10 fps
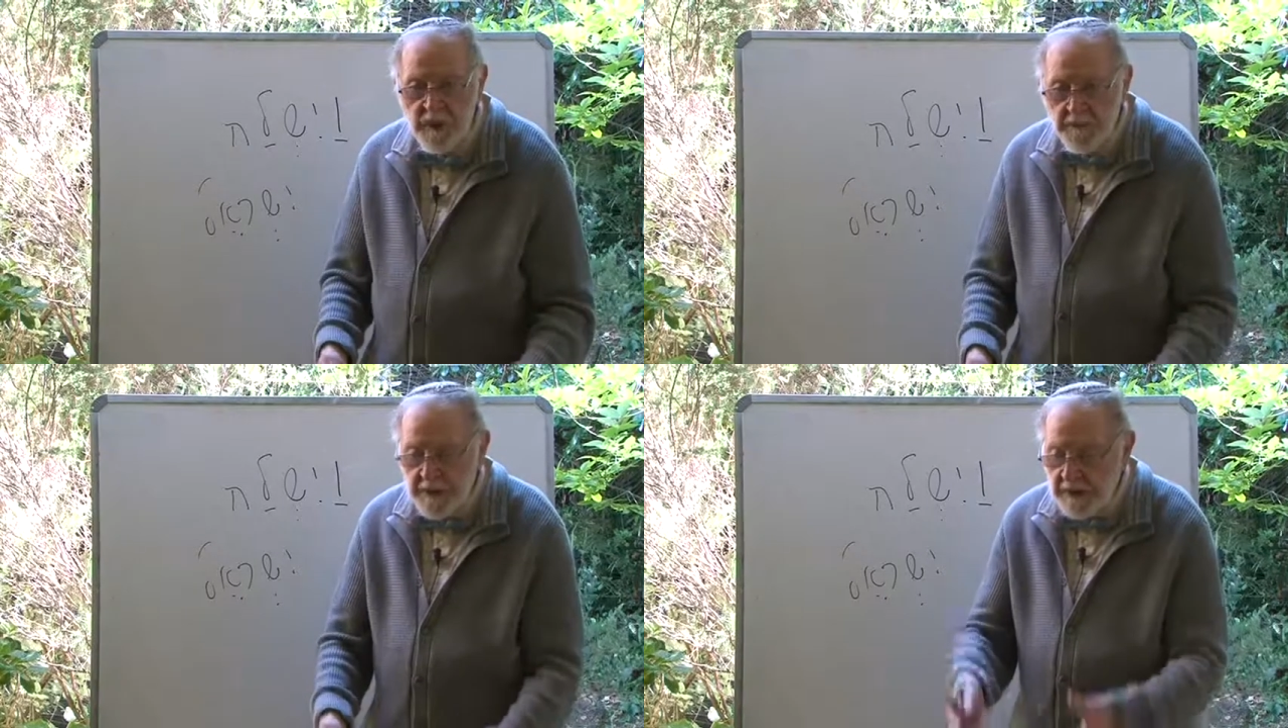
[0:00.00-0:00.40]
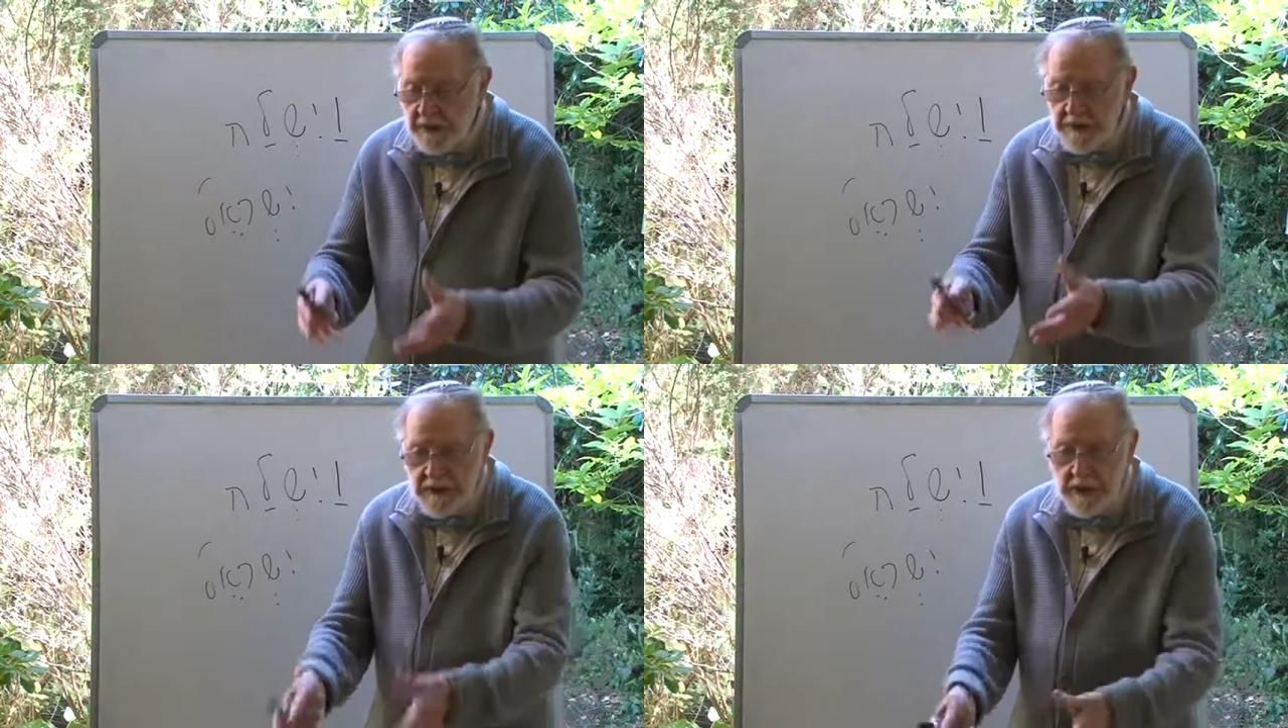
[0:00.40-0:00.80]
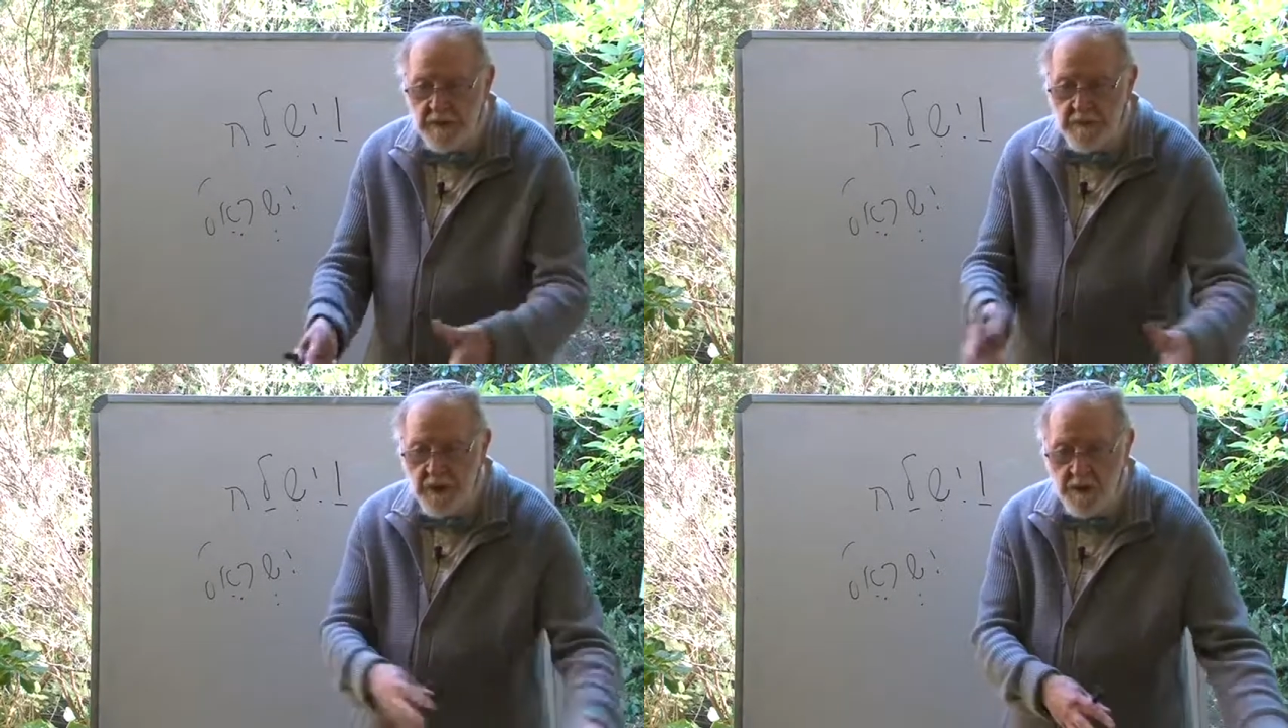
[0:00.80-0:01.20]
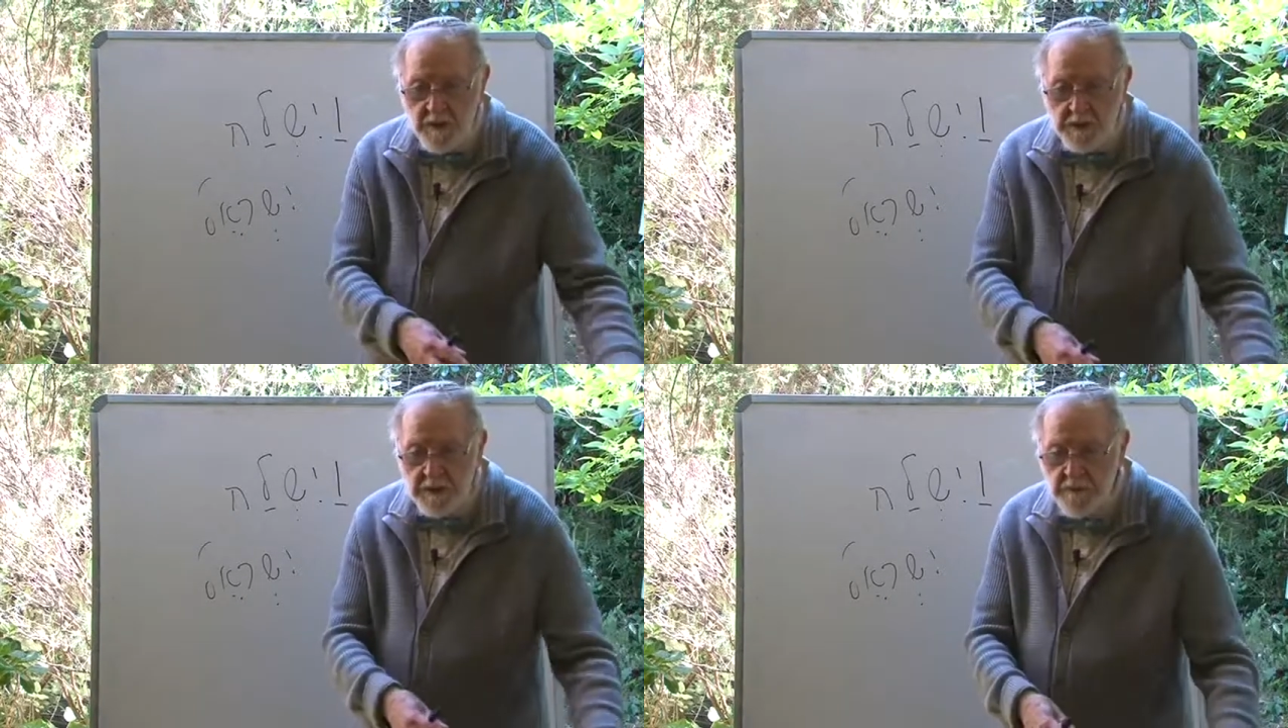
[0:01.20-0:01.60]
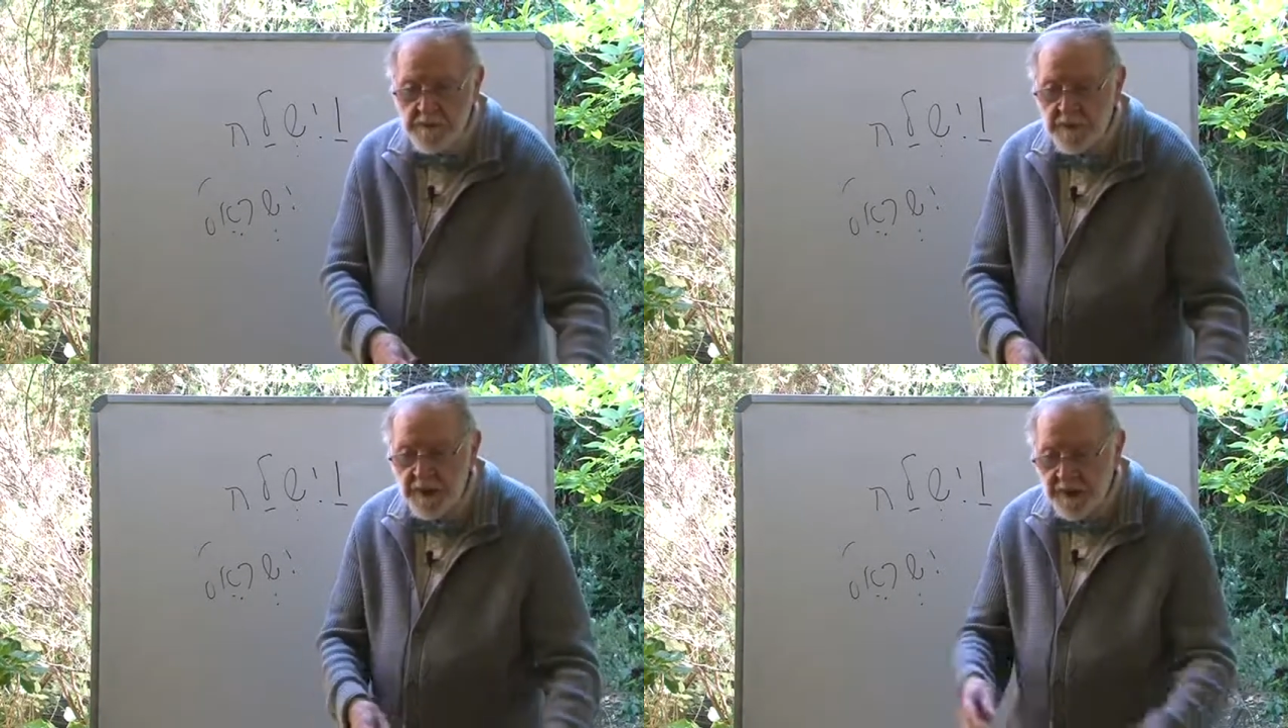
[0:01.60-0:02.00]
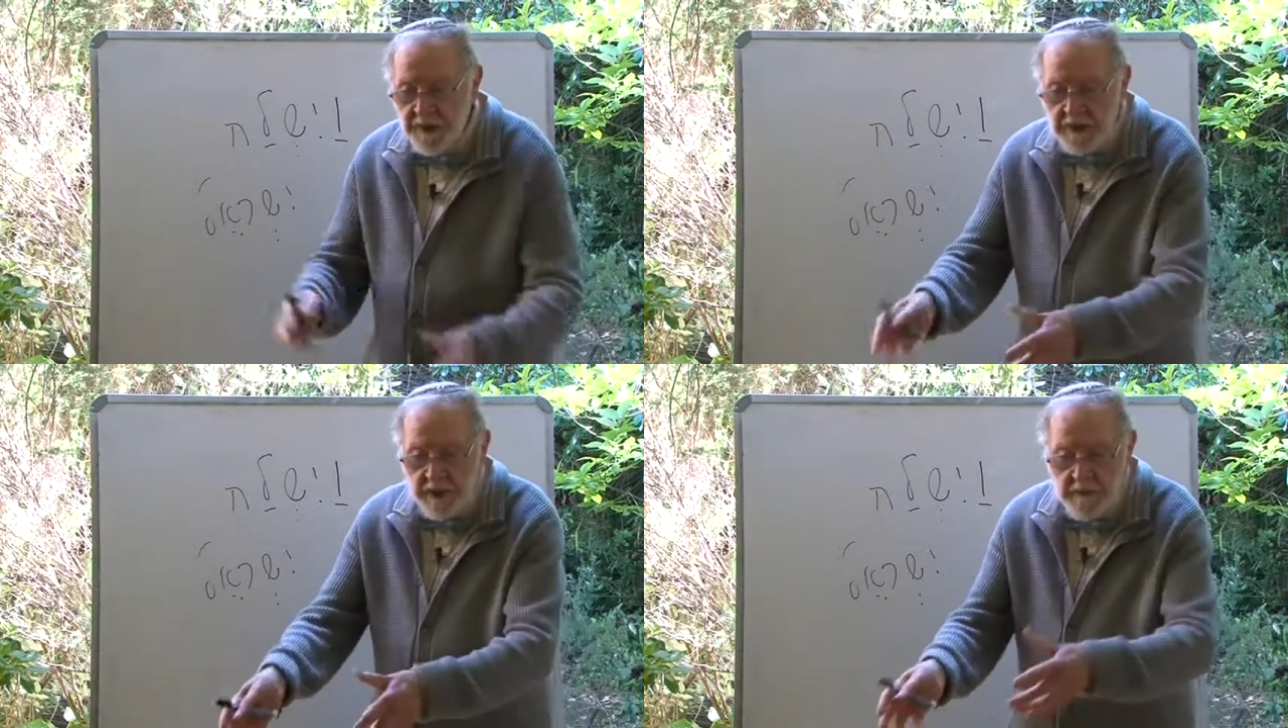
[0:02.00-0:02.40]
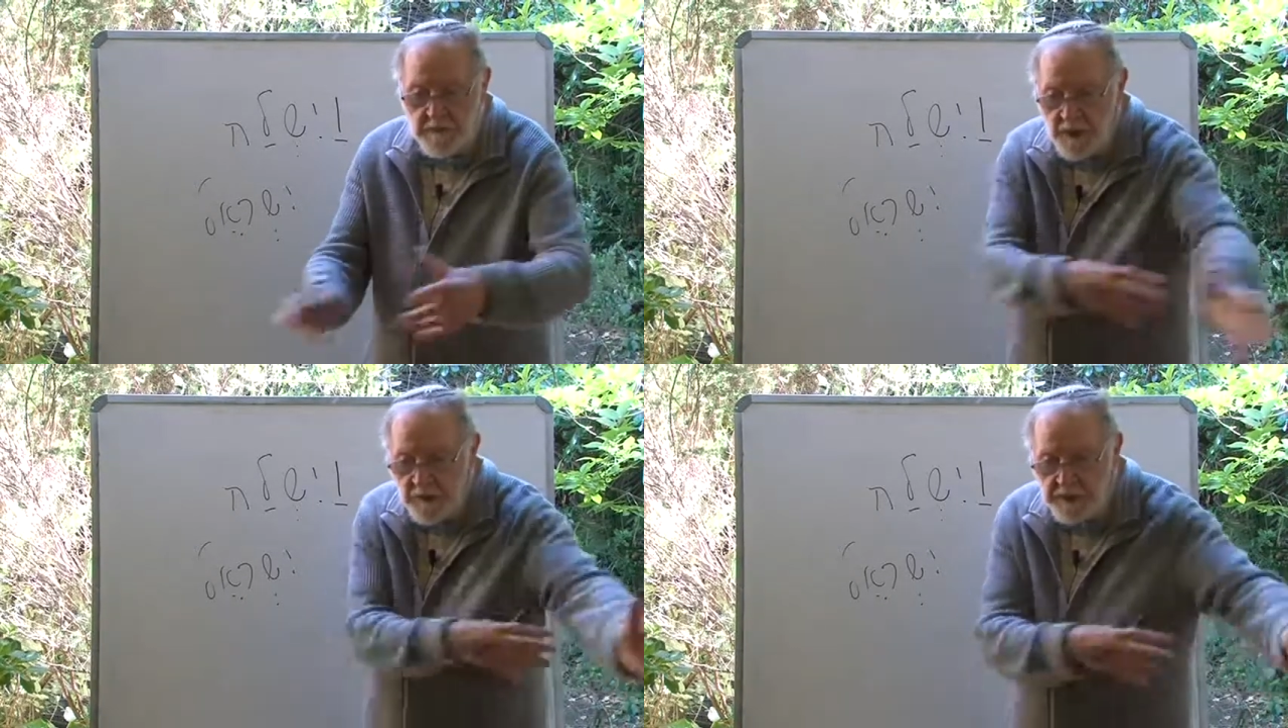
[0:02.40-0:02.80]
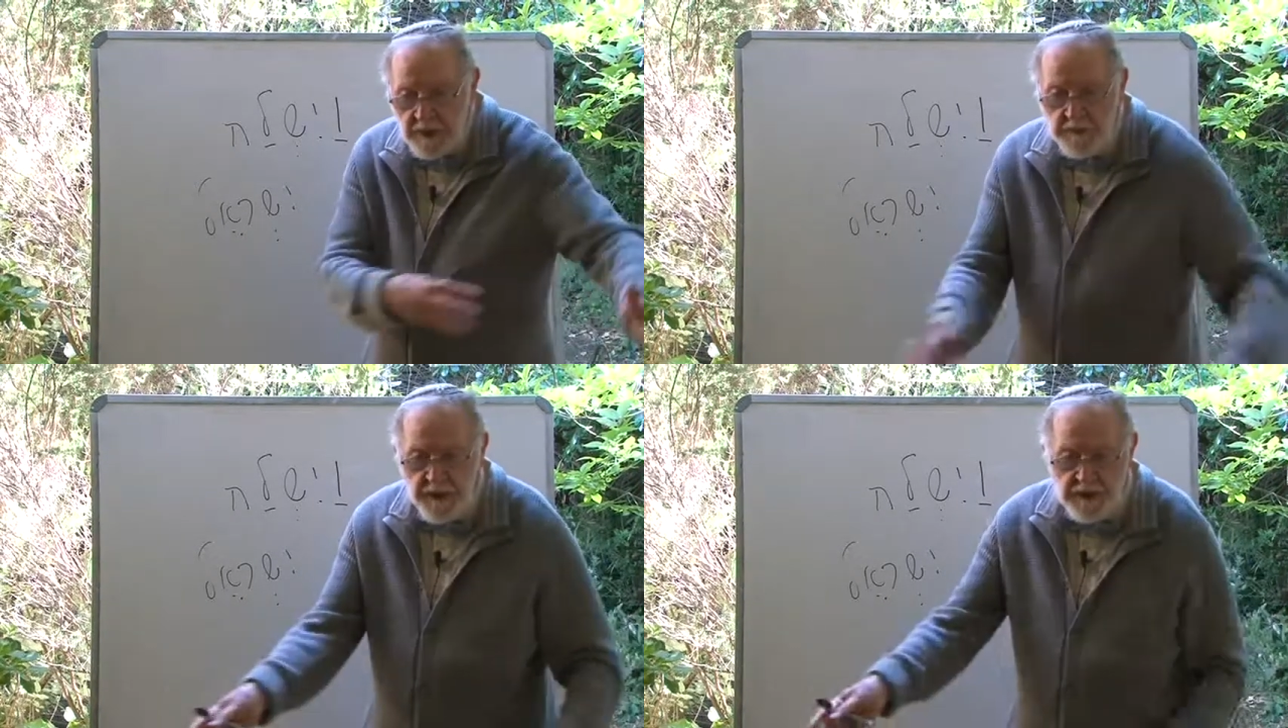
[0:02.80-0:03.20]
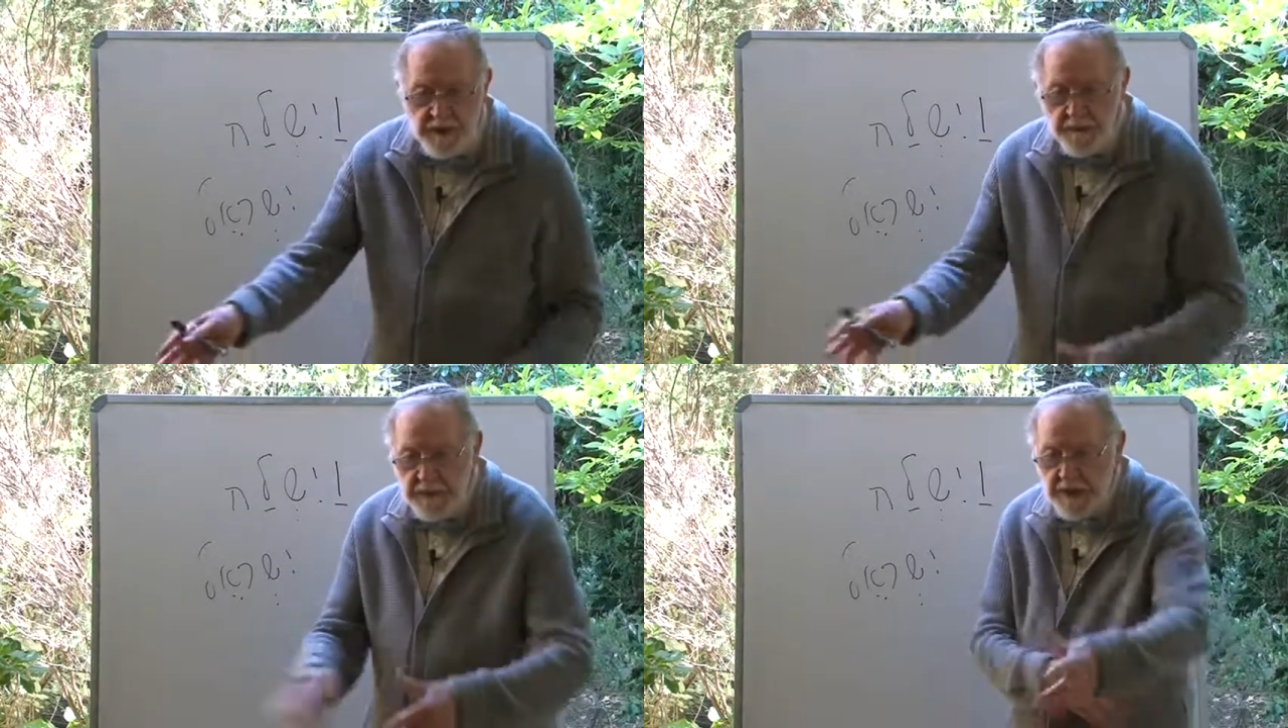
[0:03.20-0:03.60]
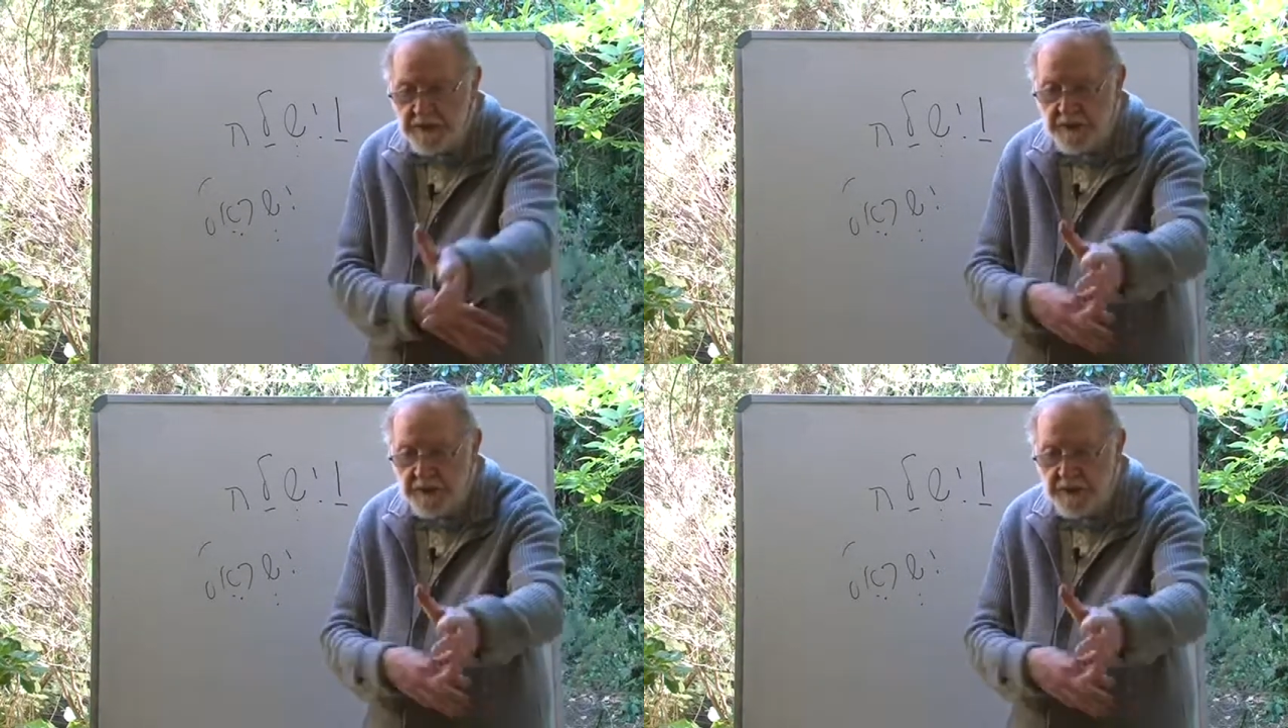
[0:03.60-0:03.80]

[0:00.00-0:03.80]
But the tent moves. The tent moves from place to place,